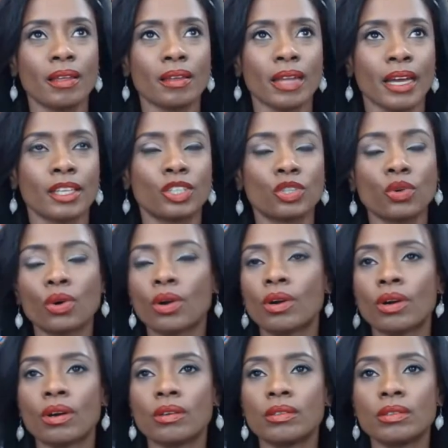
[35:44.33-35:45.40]
like
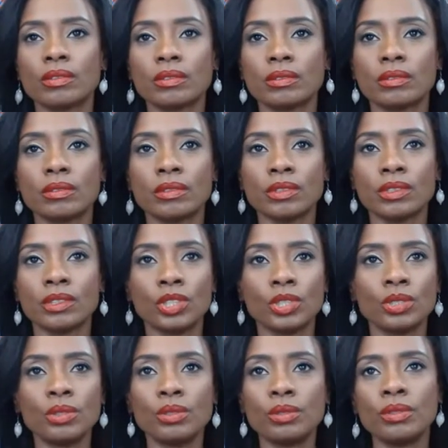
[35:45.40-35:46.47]

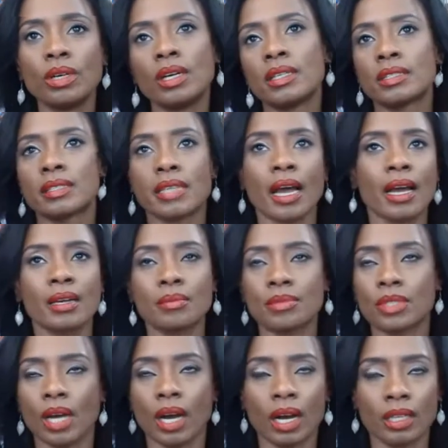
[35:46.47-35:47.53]
you
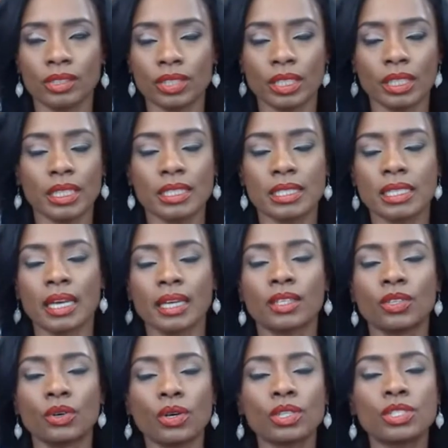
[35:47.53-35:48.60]
times 100. It's like
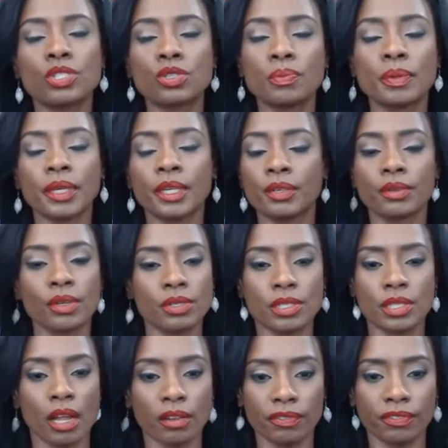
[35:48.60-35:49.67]
your superhero
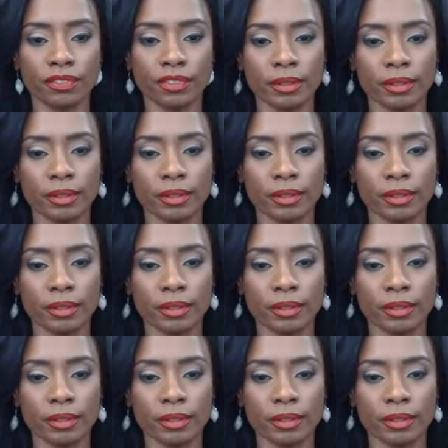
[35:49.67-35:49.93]
self.